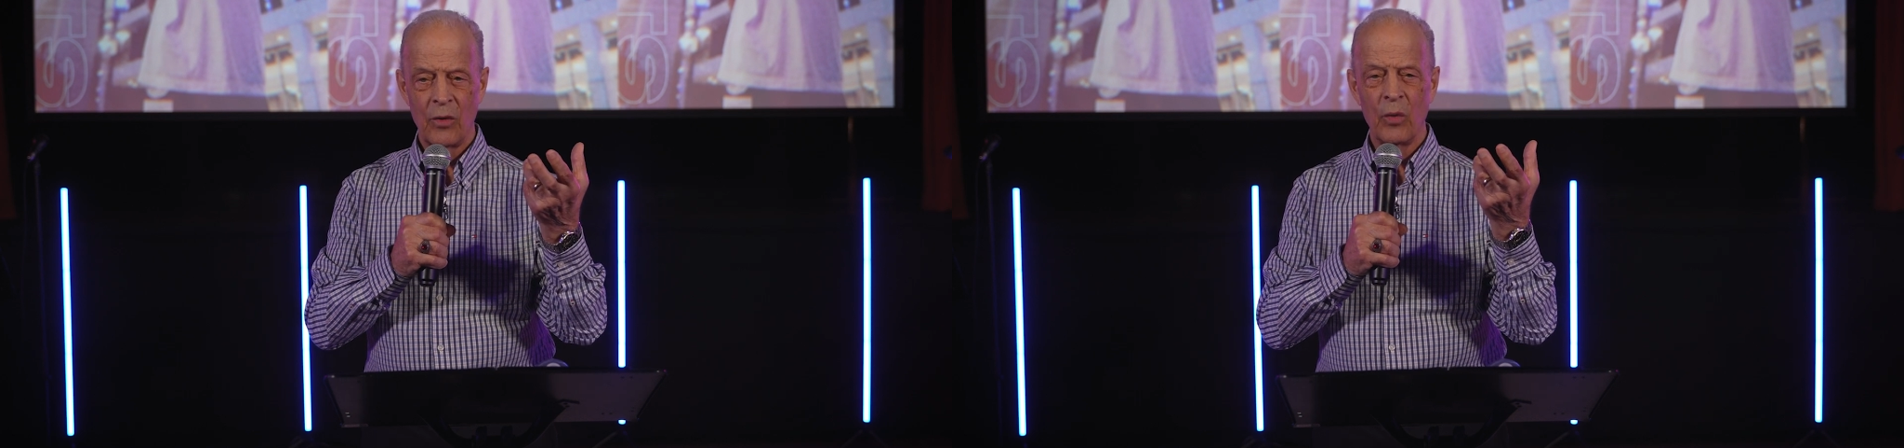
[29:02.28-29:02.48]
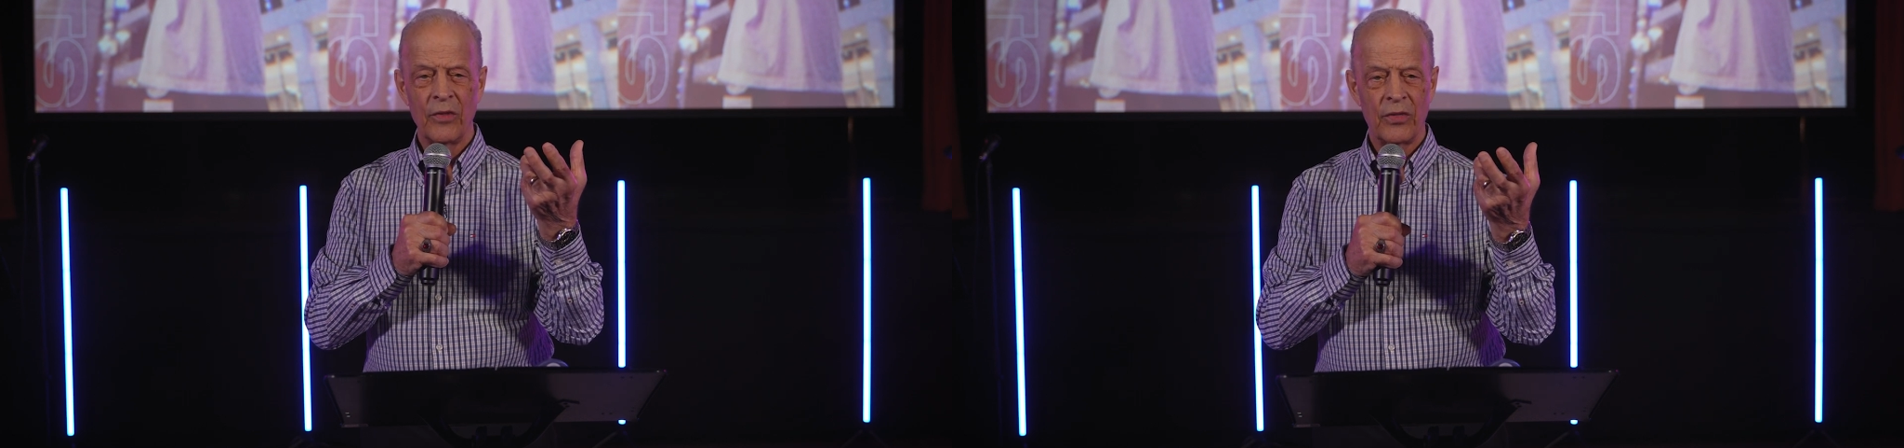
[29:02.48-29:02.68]

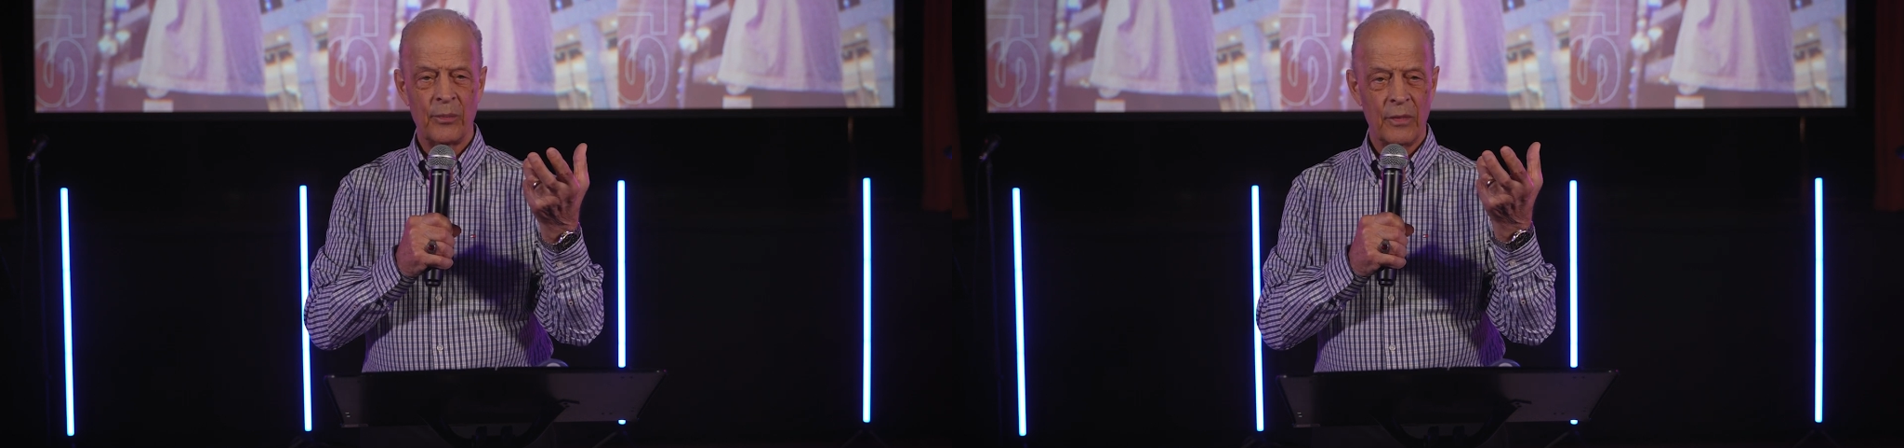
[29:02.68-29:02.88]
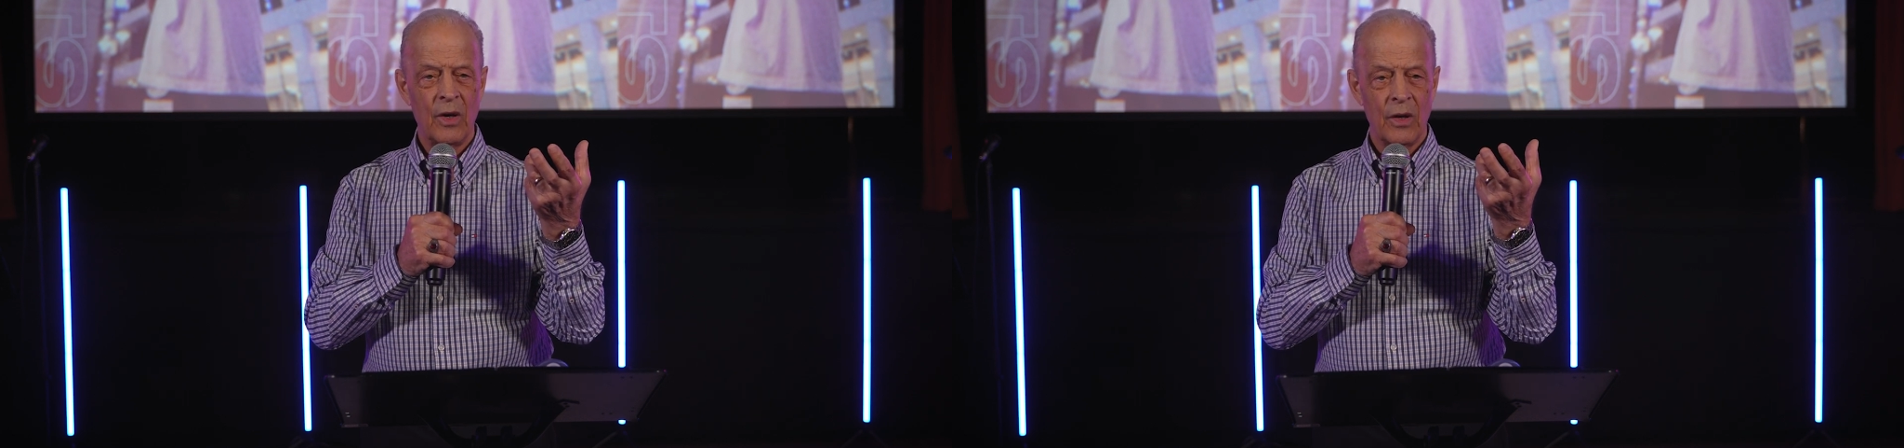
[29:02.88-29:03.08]
with
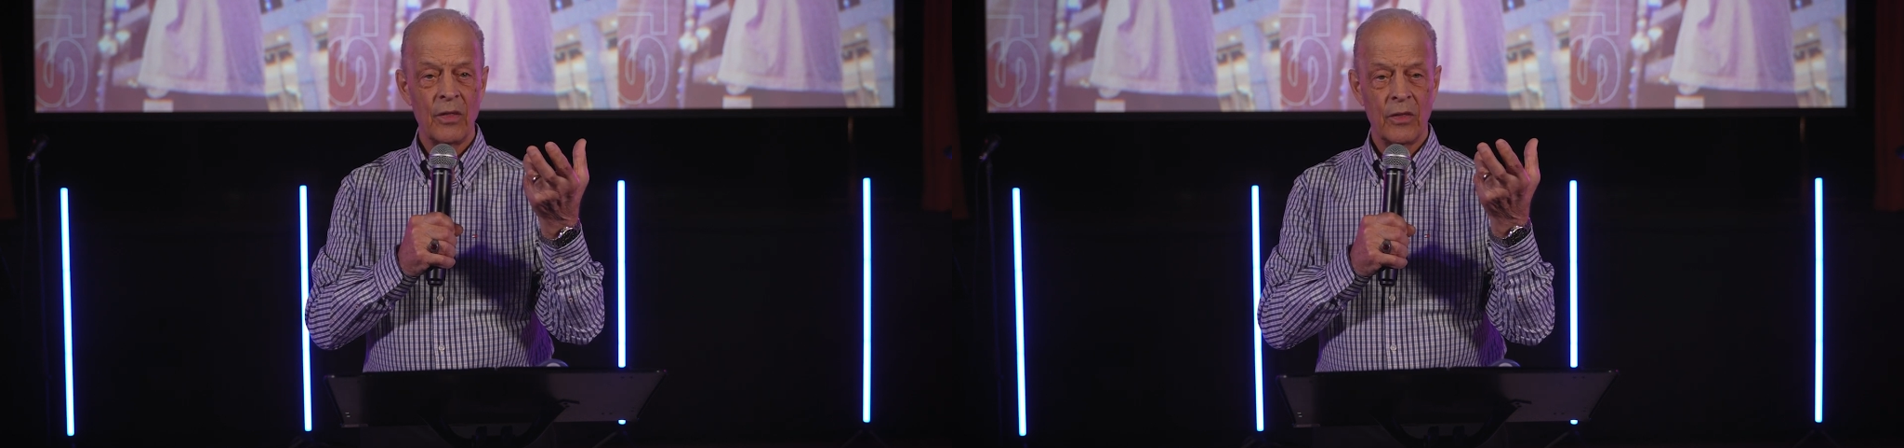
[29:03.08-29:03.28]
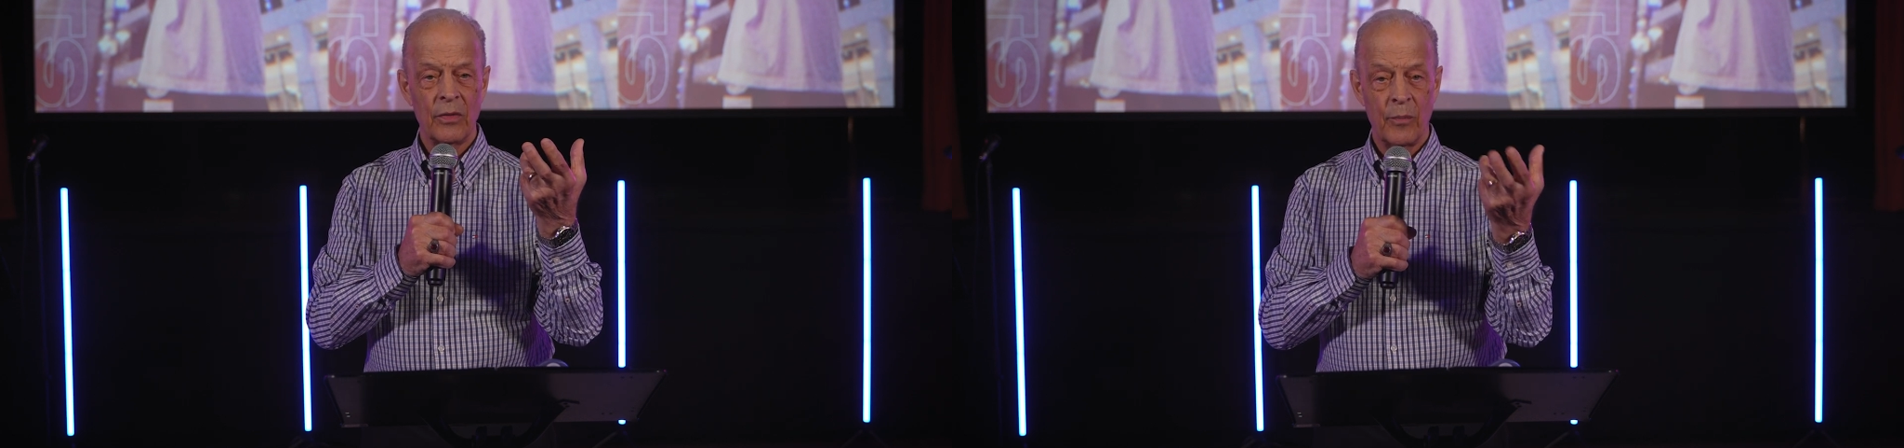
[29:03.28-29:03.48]

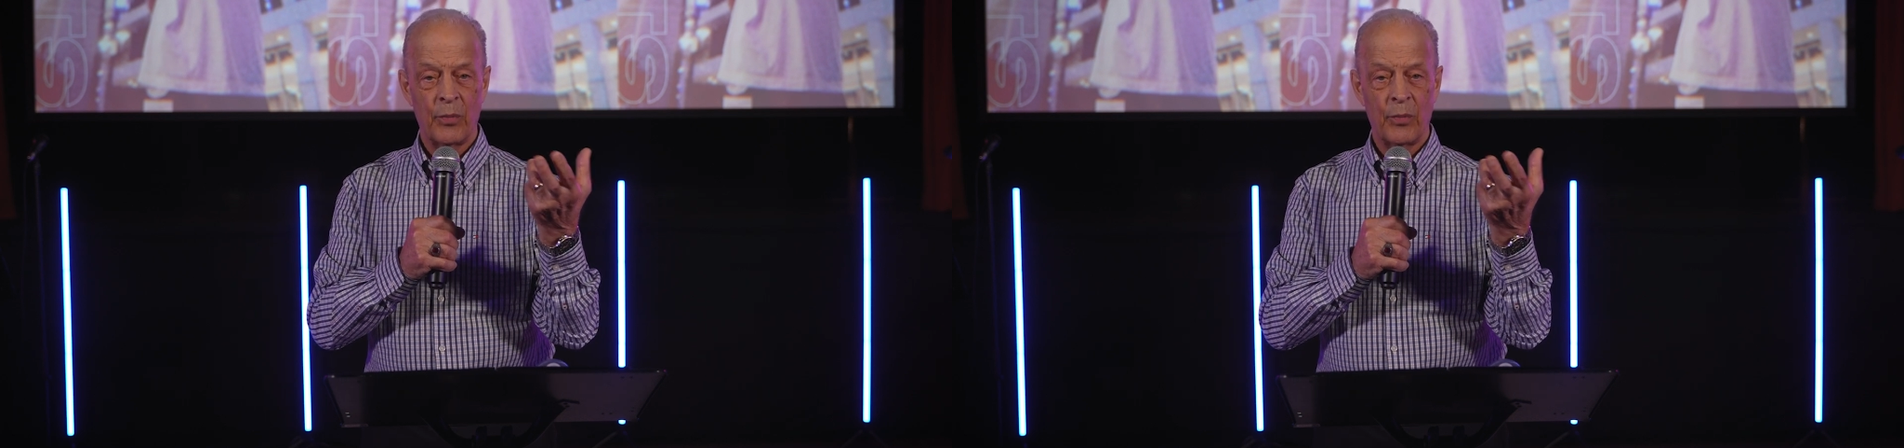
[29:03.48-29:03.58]
the